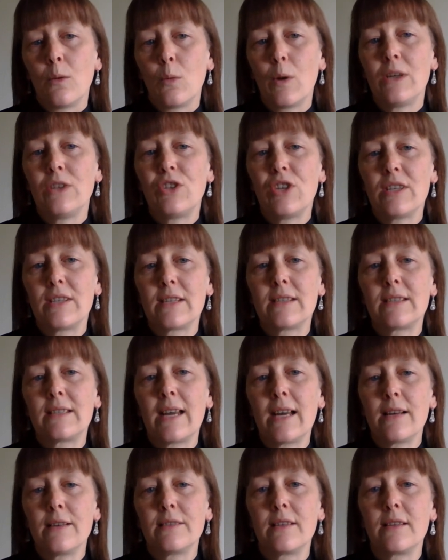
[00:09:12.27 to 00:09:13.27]
When Jesus
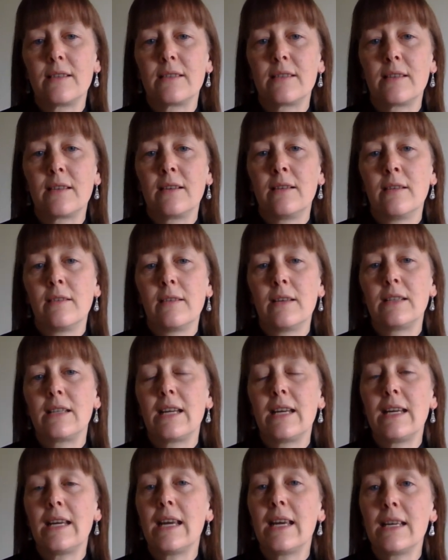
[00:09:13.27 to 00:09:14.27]
tells us that
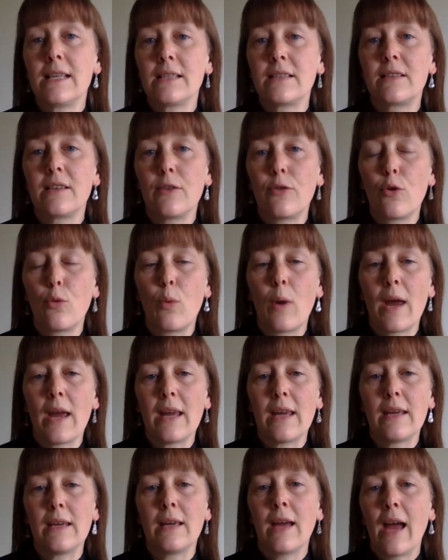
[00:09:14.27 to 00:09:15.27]
he is the
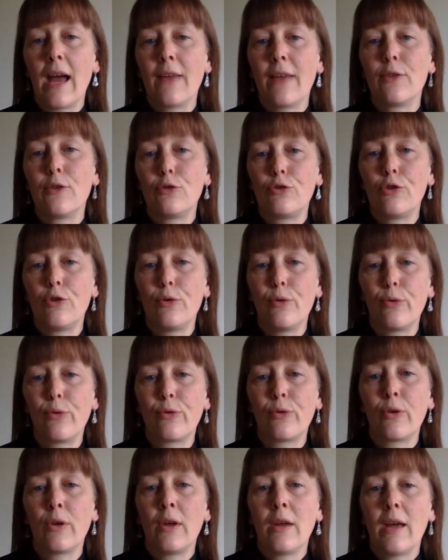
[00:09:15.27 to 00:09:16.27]
way and the
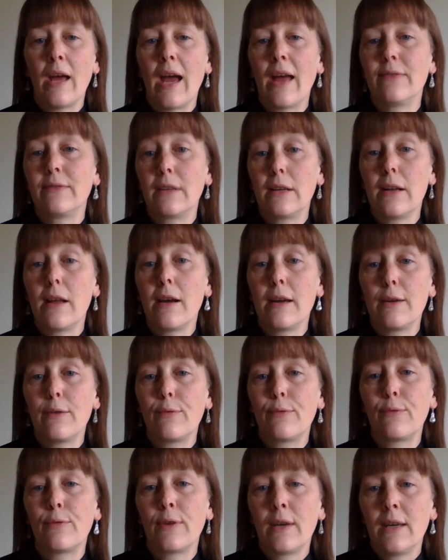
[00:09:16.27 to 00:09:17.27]
truth and the
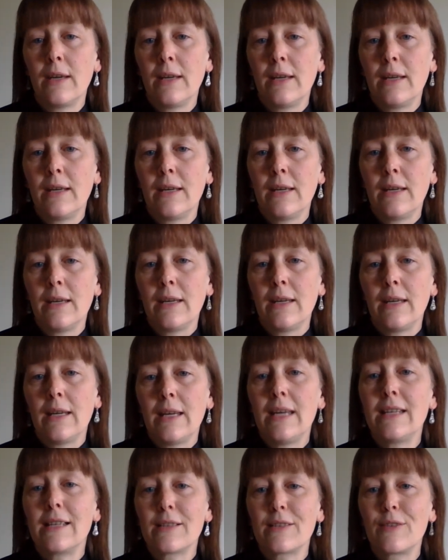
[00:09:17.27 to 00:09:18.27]
life,
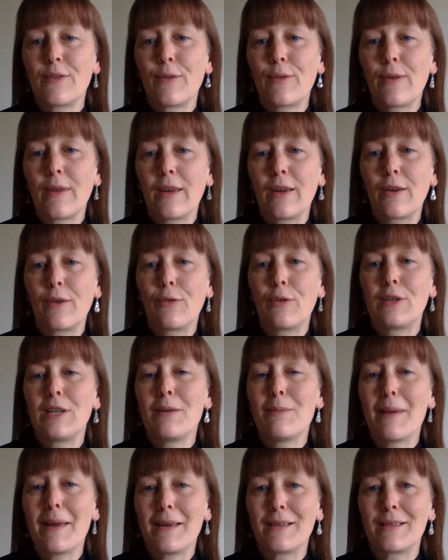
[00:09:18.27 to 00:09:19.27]
he doesn't think that
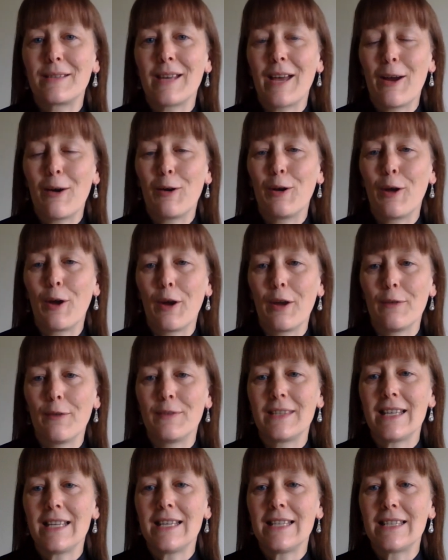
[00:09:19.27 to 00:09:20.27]
he makes our
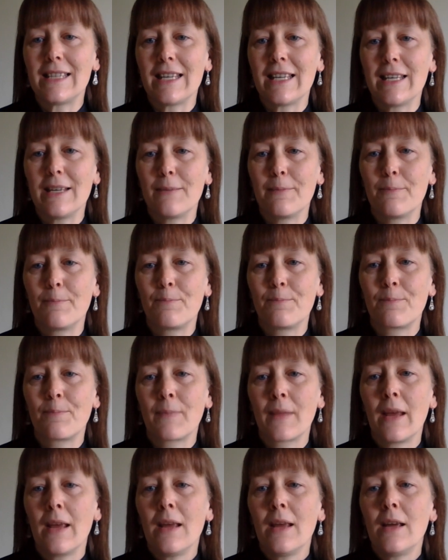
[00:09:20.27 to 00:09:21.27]
lives easy.
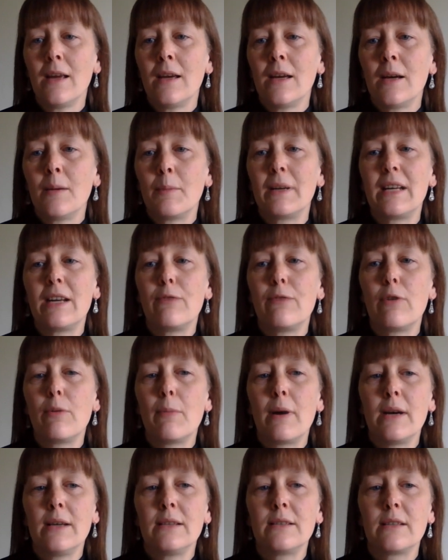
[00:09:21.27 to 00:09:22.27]
But he
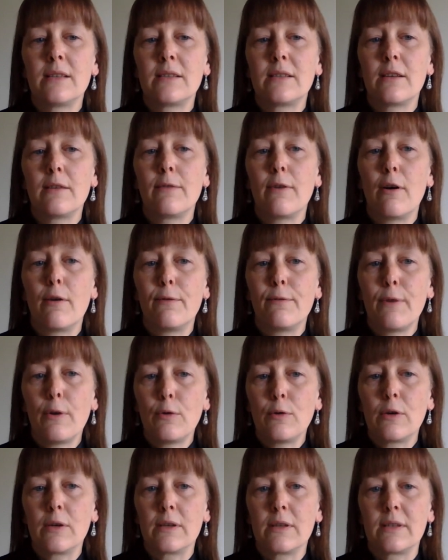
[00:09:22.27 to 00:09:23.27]
reminds us of our
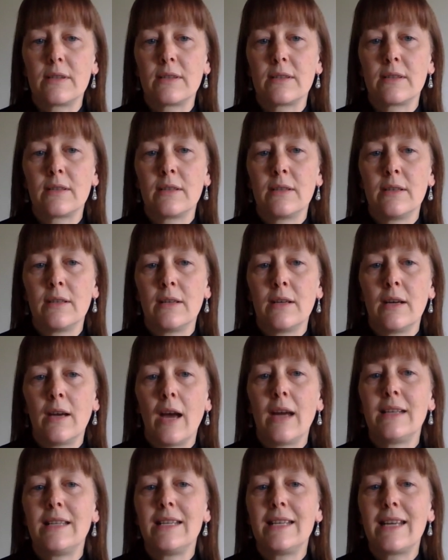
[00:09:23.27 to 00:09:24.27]
focus
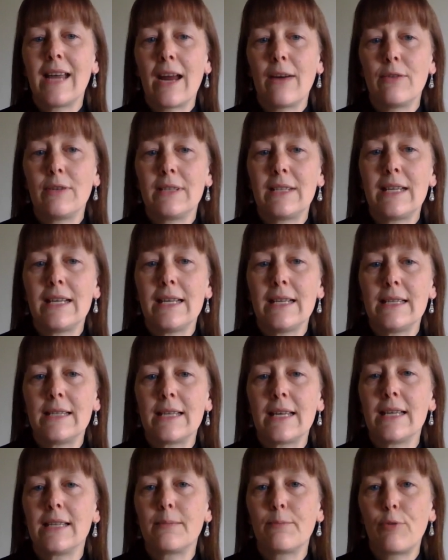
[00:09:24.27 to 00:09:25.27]
and he guarantees
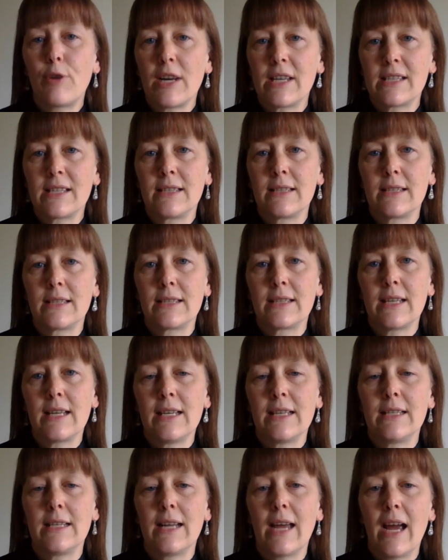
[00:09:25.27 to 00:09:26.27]
his presence
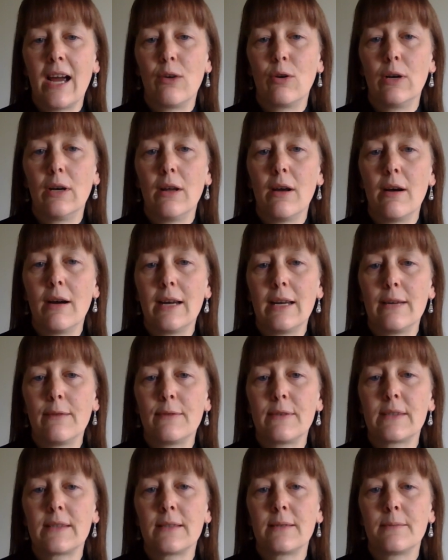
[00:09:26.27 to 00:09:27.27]
in our
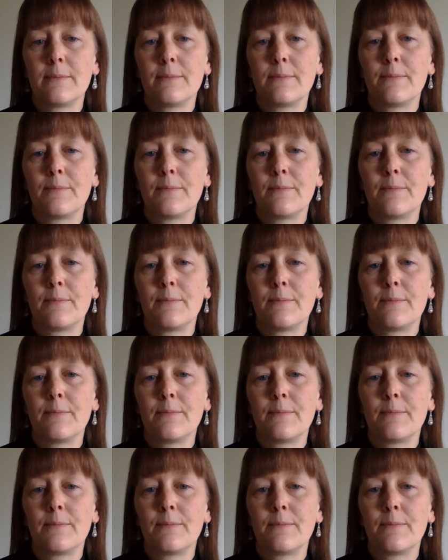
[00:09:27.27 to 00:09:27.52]
lives.